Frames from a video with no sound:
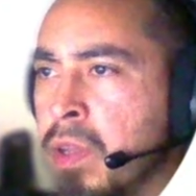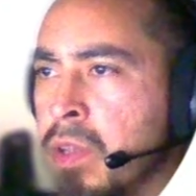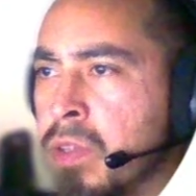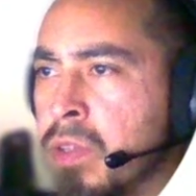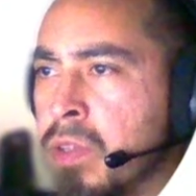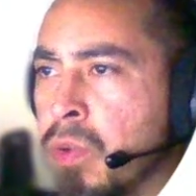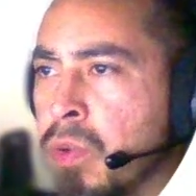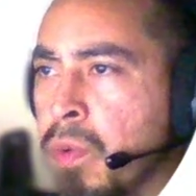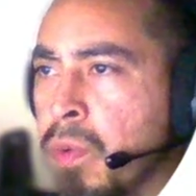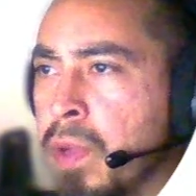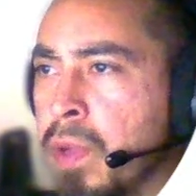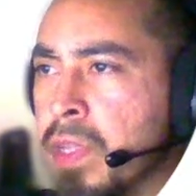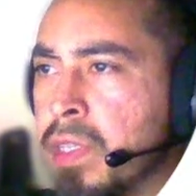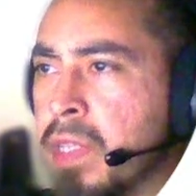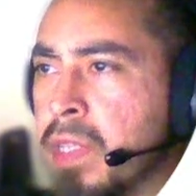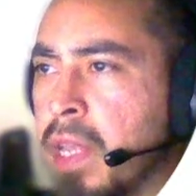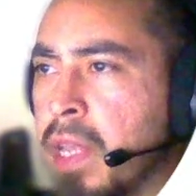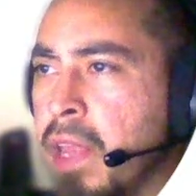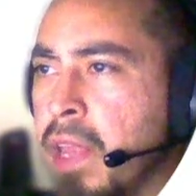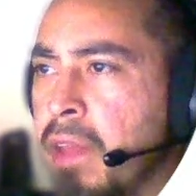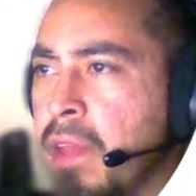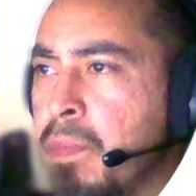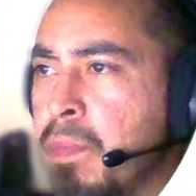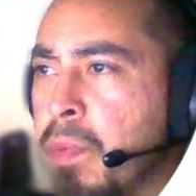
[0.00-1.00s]
so a
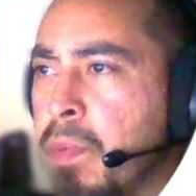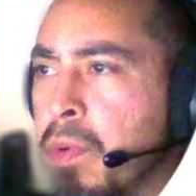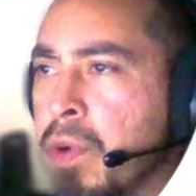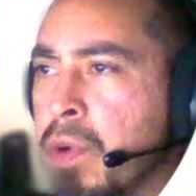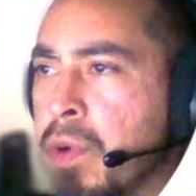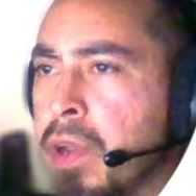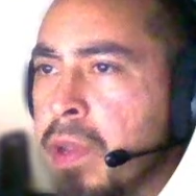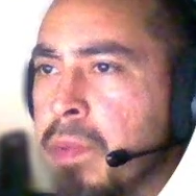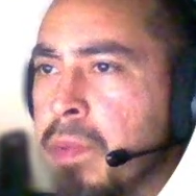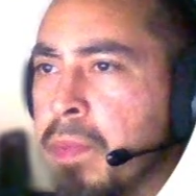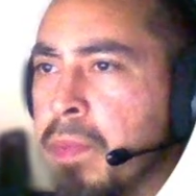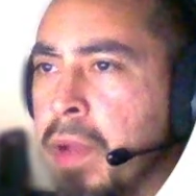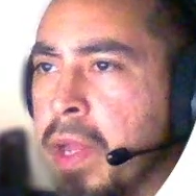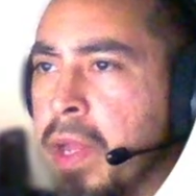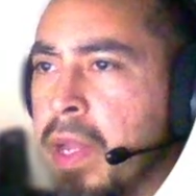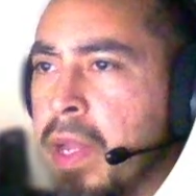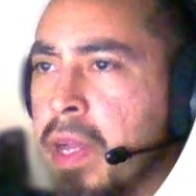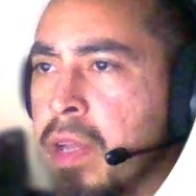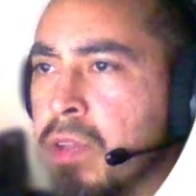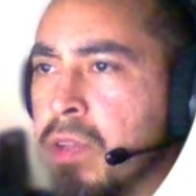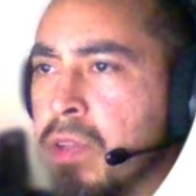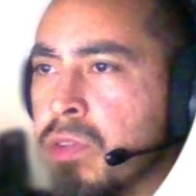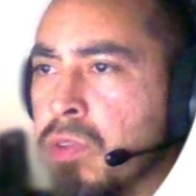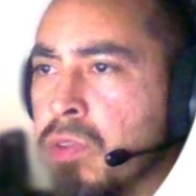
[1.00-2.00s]
slave born in my
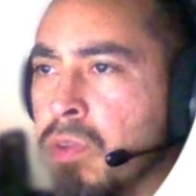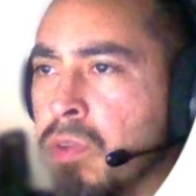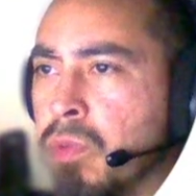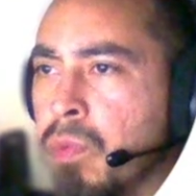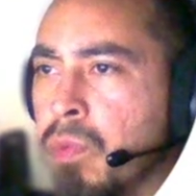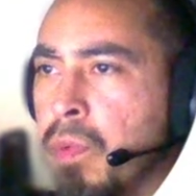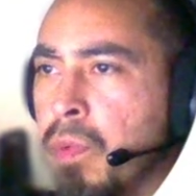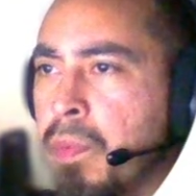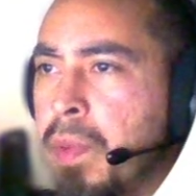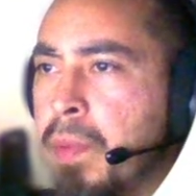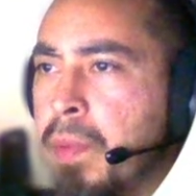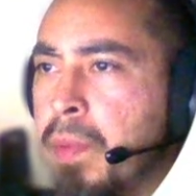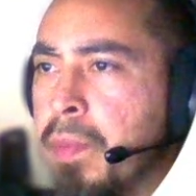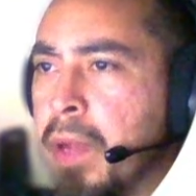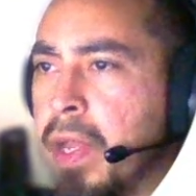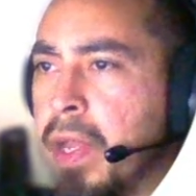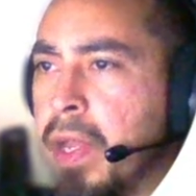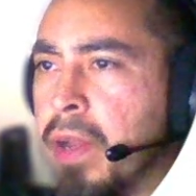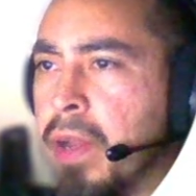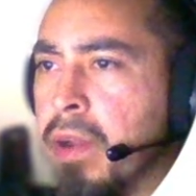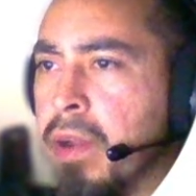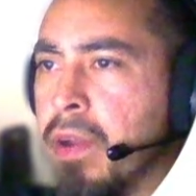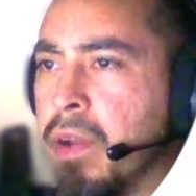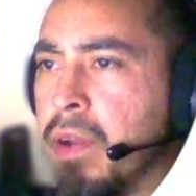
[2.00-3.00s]
household will be my
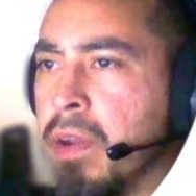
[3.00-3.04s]
heir.